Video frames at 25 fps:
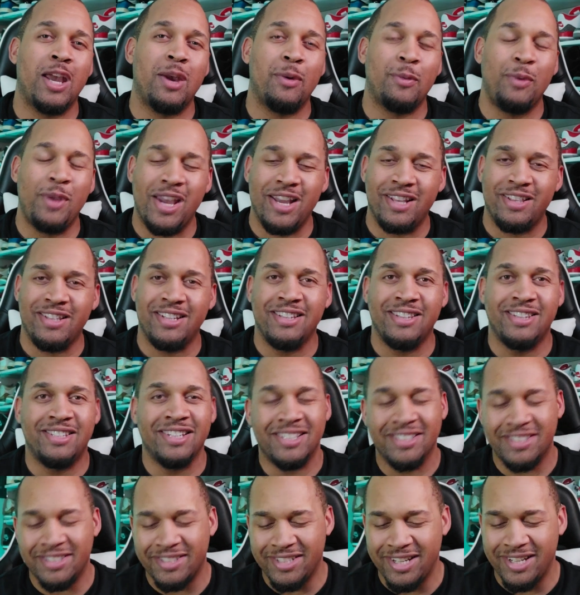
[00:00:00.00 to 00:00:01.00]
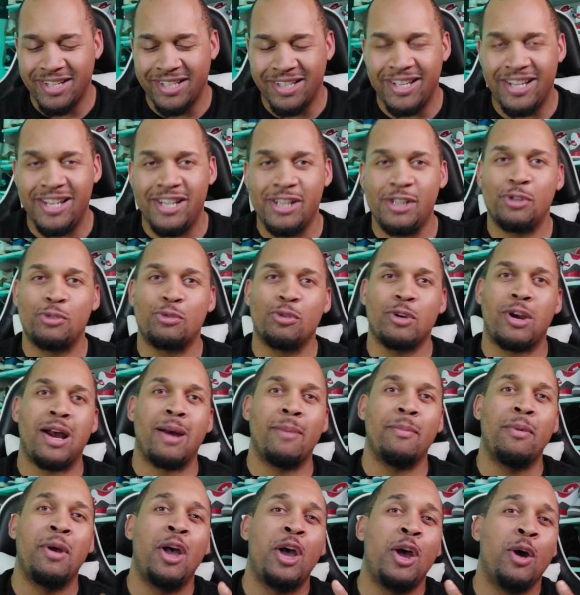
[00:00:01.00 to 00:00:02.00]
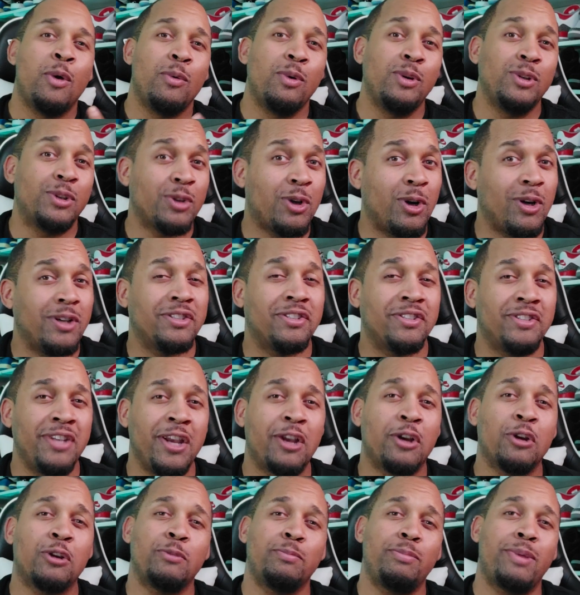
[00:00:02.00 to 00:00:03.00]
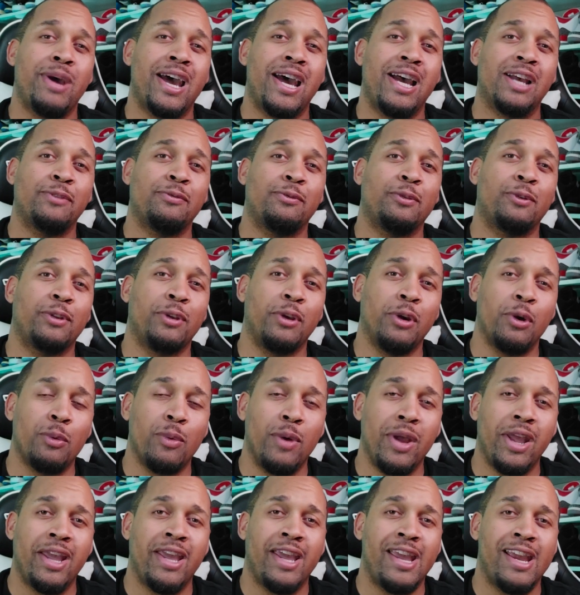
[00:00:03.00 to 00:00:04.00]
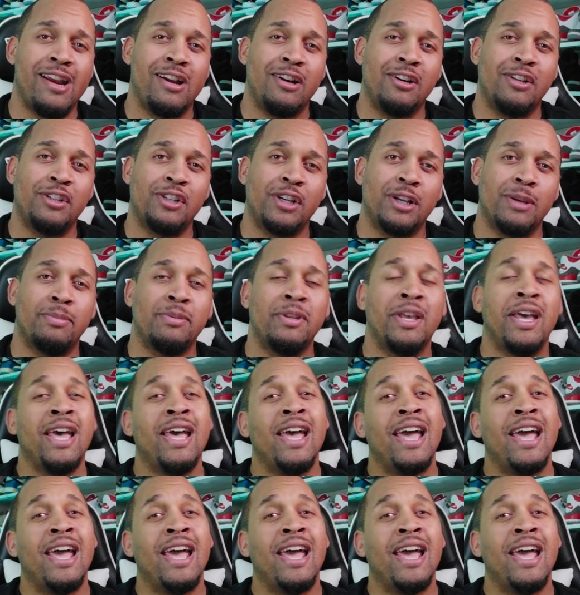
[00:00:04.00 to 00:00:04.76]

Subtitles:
We had the Dusted Clays drop. We saw a Sneakers Pass for the Awake airships.